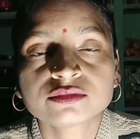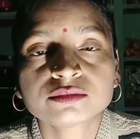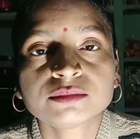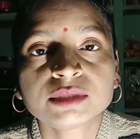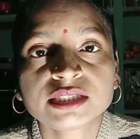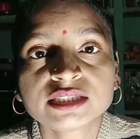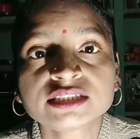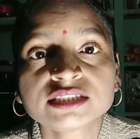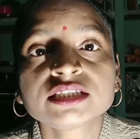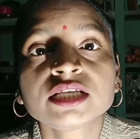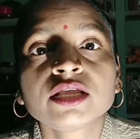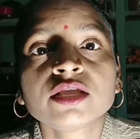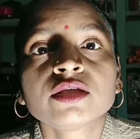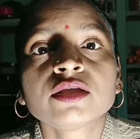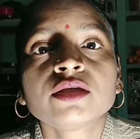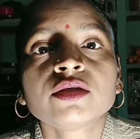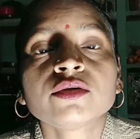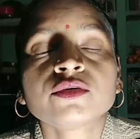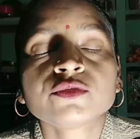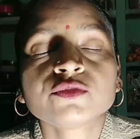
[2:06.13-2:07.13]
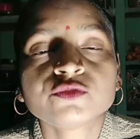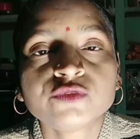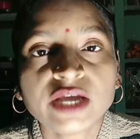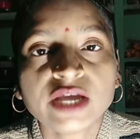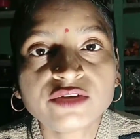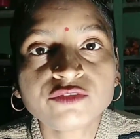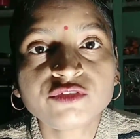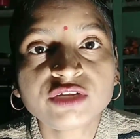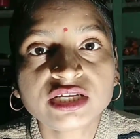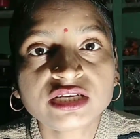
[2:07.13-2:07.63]
Because
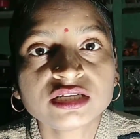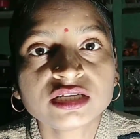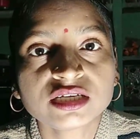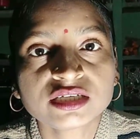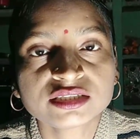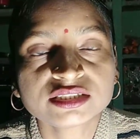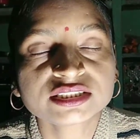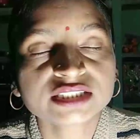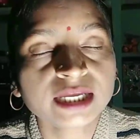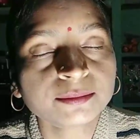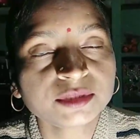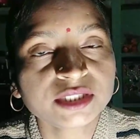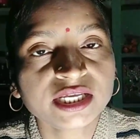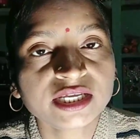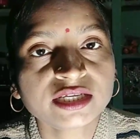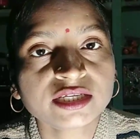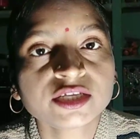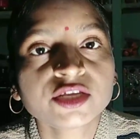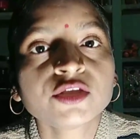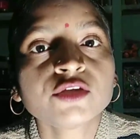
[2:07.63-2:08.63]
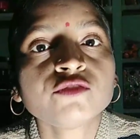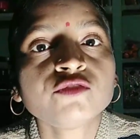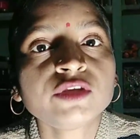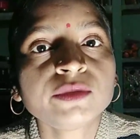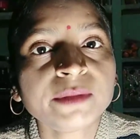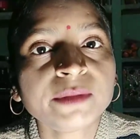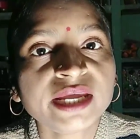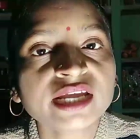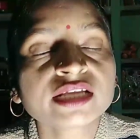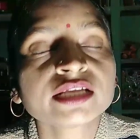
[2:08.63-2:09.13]
when we learn something, we
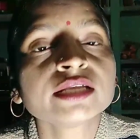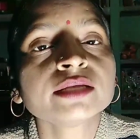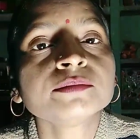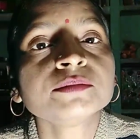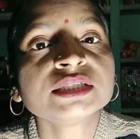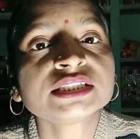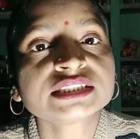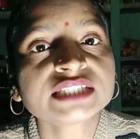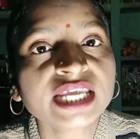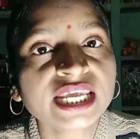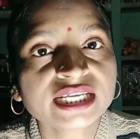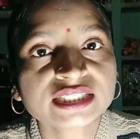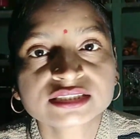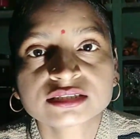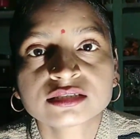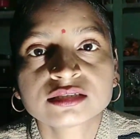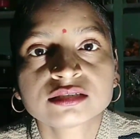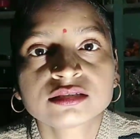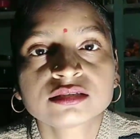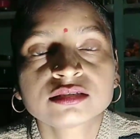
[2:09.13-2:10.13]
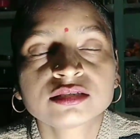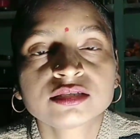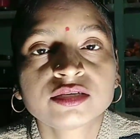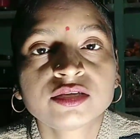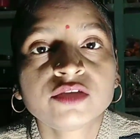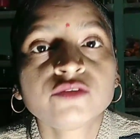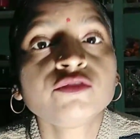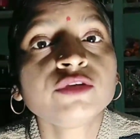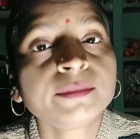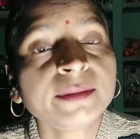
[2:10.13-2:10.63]
make mistakes.
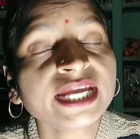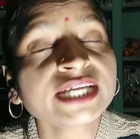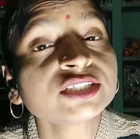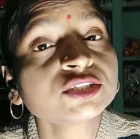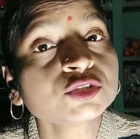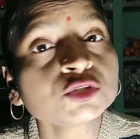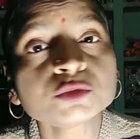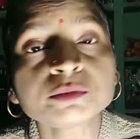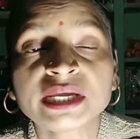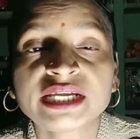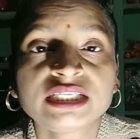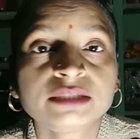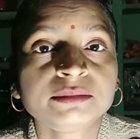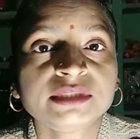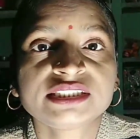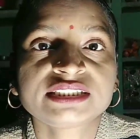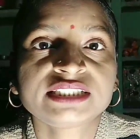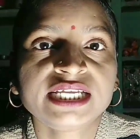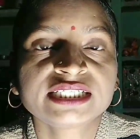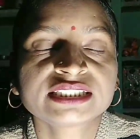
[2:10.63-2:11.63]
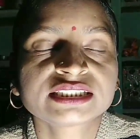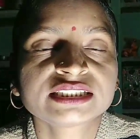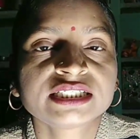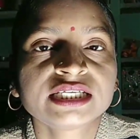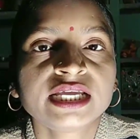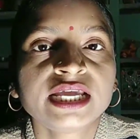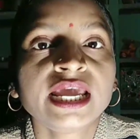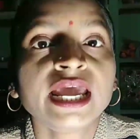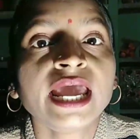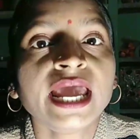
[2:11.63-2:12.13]
We make too many mistakes.
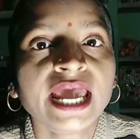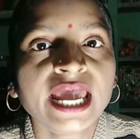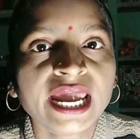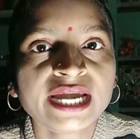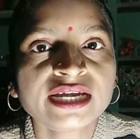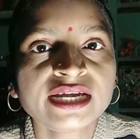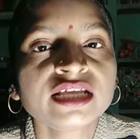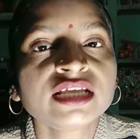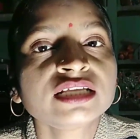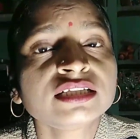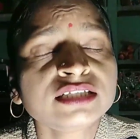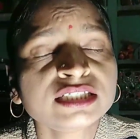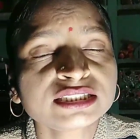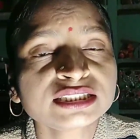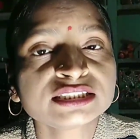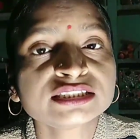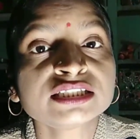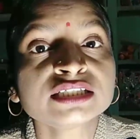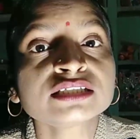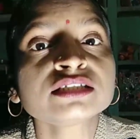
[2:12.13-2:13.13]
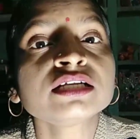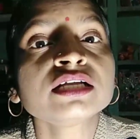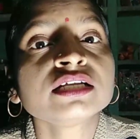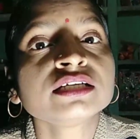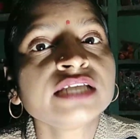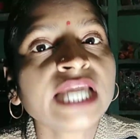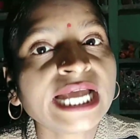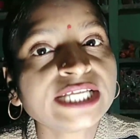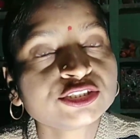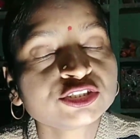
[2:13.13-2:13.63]
And this is the
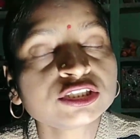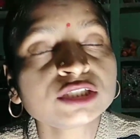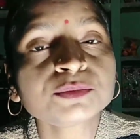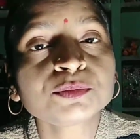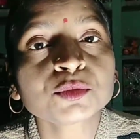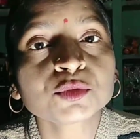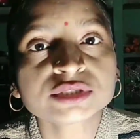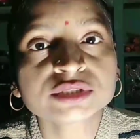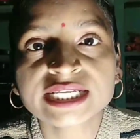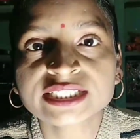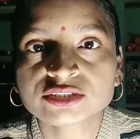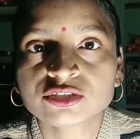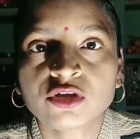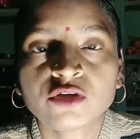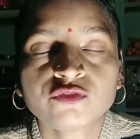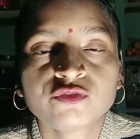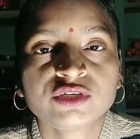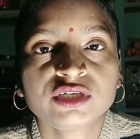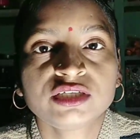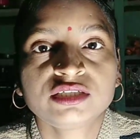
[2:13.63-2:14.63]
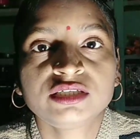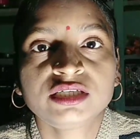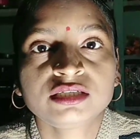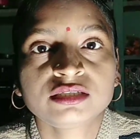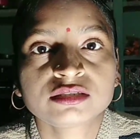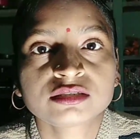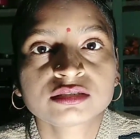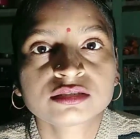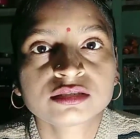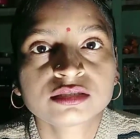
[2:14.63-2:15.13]
natural process of
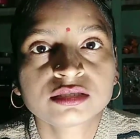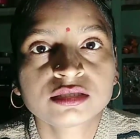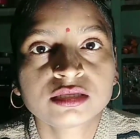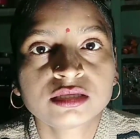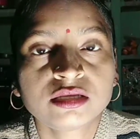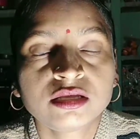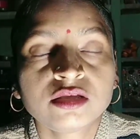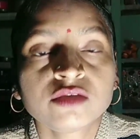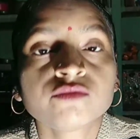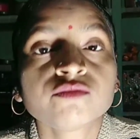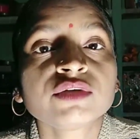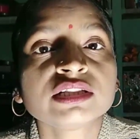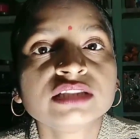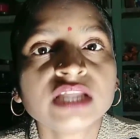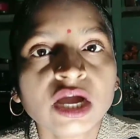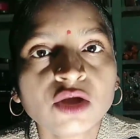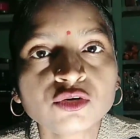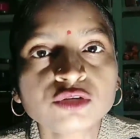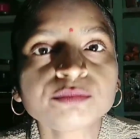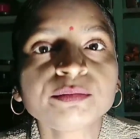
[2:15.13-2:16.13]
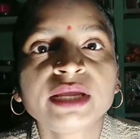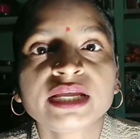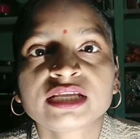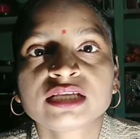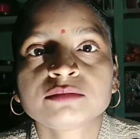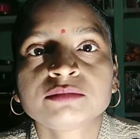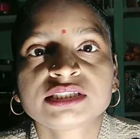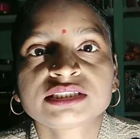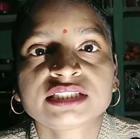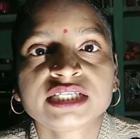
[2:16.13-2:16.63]
learning. Without
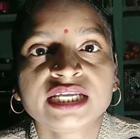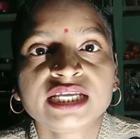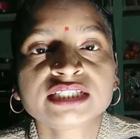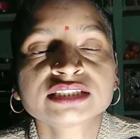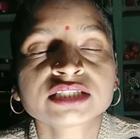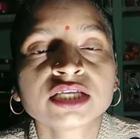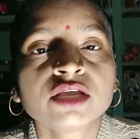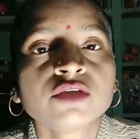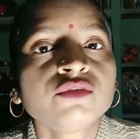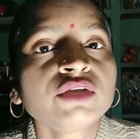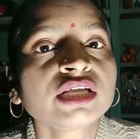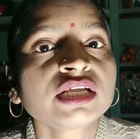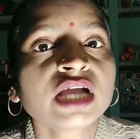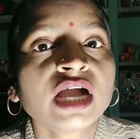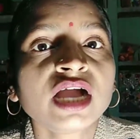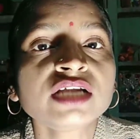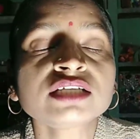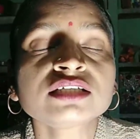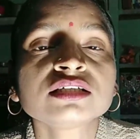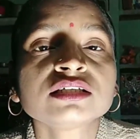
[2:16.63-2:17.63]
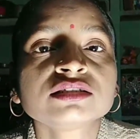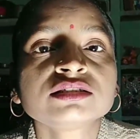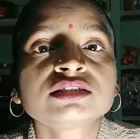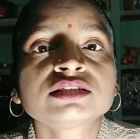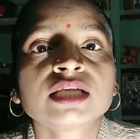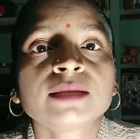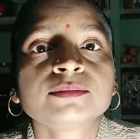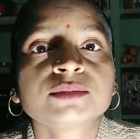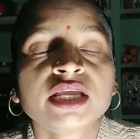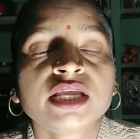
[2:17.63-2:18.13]
making mistakes, we can't learn
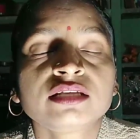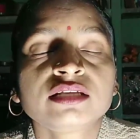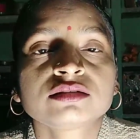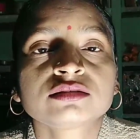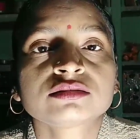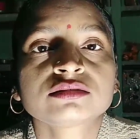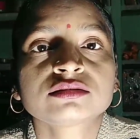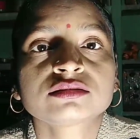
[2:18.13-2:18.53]
something.